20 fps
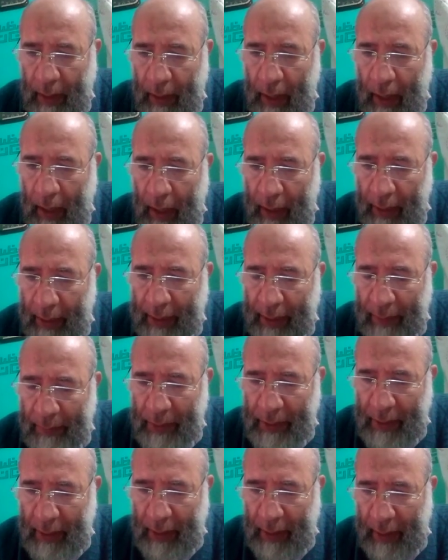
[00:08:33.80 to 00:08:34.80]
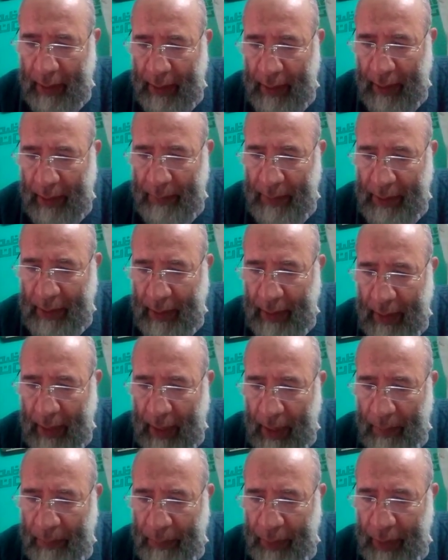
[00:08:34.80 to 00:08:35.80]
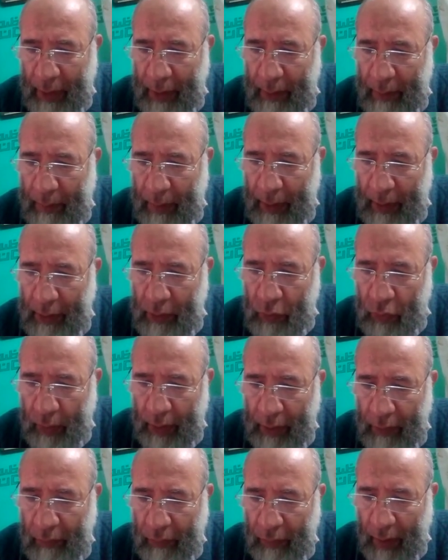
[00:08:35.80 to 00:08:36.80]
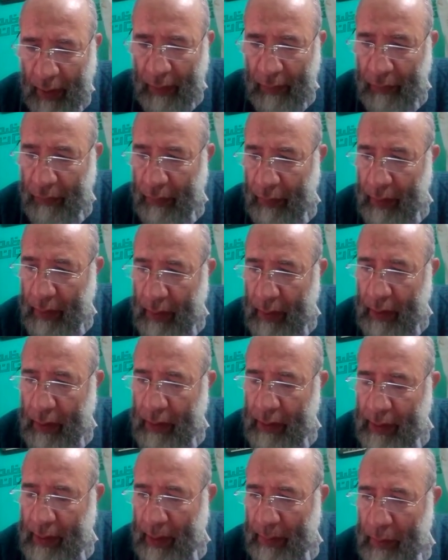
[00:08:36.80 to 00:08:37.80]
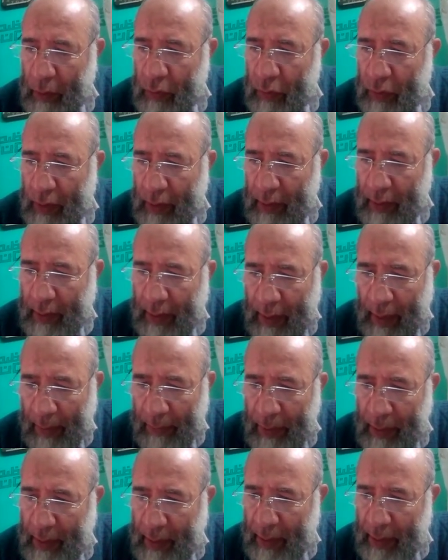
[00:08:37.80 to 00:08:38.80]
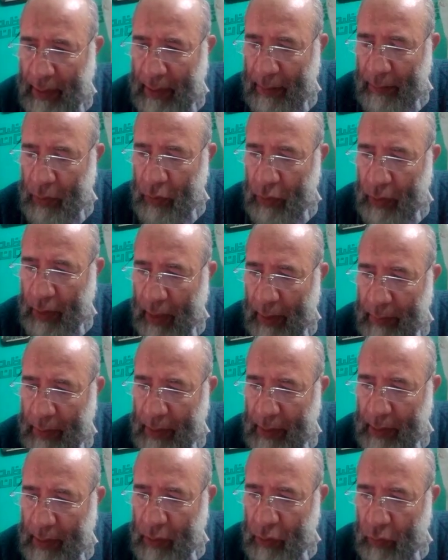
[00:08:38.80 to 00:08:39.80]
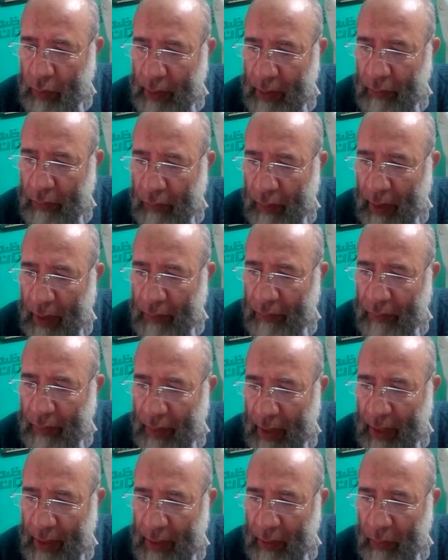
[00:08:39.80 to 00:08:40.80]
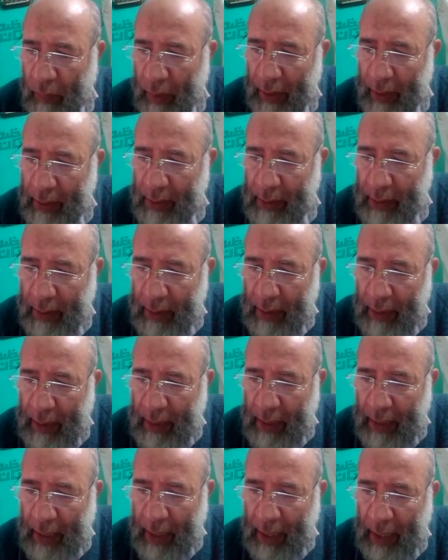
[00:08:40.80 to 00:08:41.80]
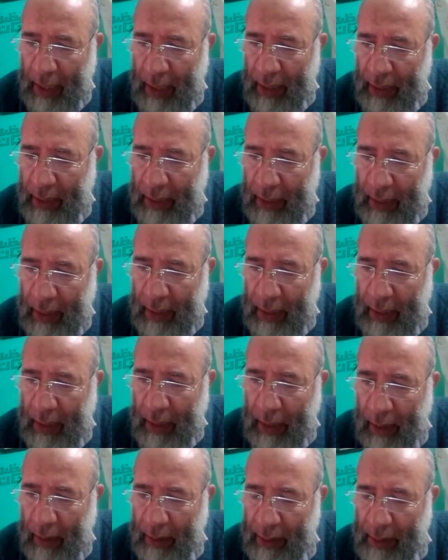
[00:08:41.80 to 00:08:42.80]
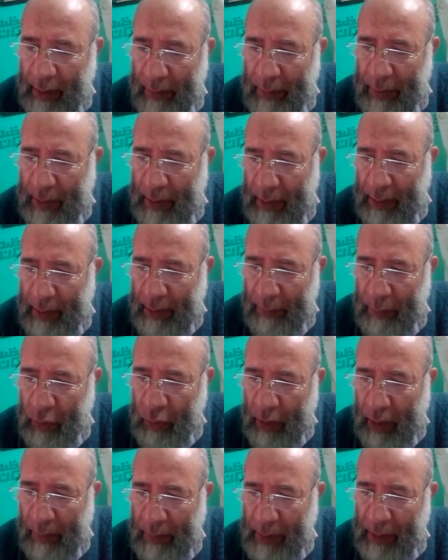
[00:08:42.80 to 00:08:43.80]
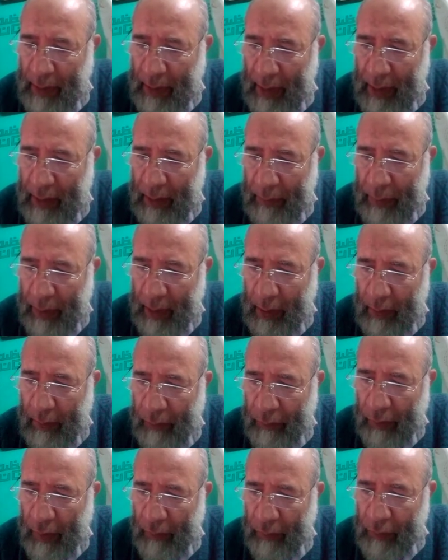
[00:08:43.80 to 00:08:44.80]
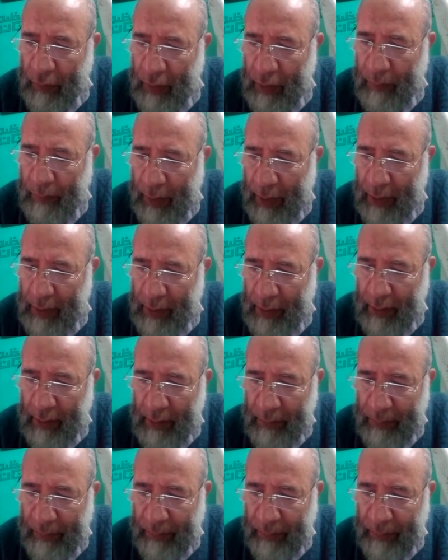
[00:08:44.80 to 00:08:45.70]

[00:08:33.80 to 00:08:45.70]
R capital appear by 25, W capital 25 as the white, and the R capital, W capital as the pink 50%.